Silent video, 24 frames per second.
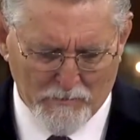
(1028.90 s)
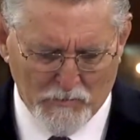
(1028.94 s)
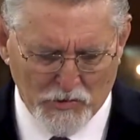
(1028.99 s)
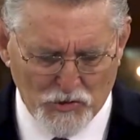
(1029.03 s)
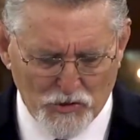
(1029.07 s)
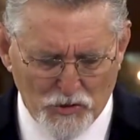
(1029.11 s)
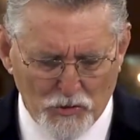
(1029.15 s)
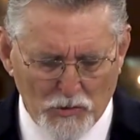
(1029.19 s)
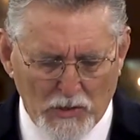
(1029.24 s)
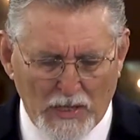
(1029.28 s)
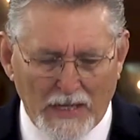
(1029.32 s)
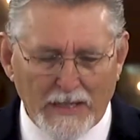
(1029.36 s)

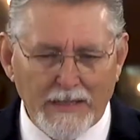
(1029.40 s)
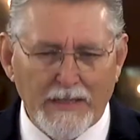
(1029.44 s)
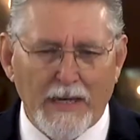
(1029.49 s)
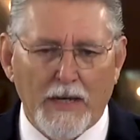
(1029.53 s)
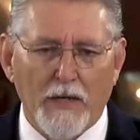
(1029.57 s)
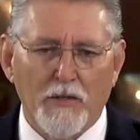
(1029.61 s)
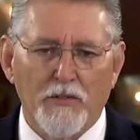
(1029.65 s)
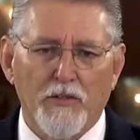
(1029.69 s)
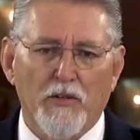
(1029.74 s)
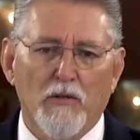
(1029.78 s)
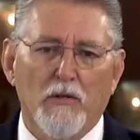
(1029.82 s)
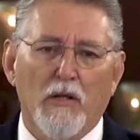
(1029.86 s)
But you laid
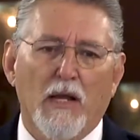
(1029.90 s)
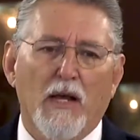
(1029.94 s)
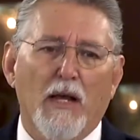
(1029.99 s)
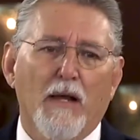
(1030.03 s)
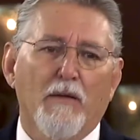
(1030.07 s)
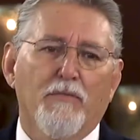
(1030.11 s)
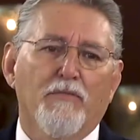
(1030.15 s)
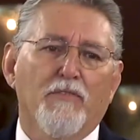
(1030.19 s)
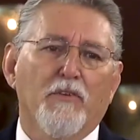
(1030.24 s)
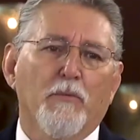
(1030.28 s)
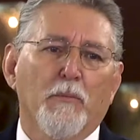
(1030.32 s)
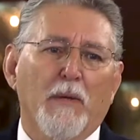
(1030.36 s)
down your
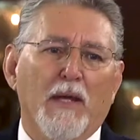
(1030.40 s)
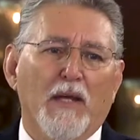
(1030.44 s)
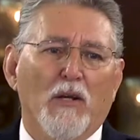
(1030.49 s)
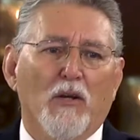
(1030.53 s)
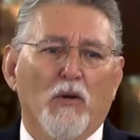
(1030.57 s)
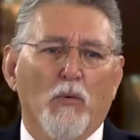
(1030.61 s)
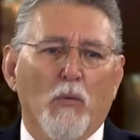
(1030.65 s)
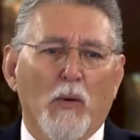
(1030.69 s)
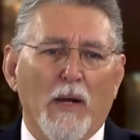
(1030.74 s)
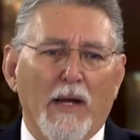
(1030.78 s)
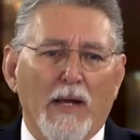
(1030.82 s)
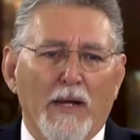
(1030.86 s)
life to make
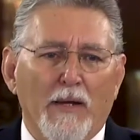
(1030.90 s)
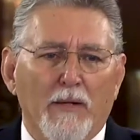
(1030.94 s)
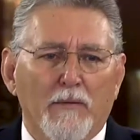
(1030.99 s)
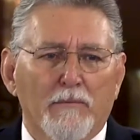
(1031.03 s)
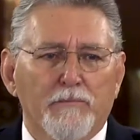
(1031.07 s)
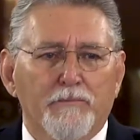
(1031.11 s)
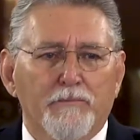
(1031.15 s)
a way.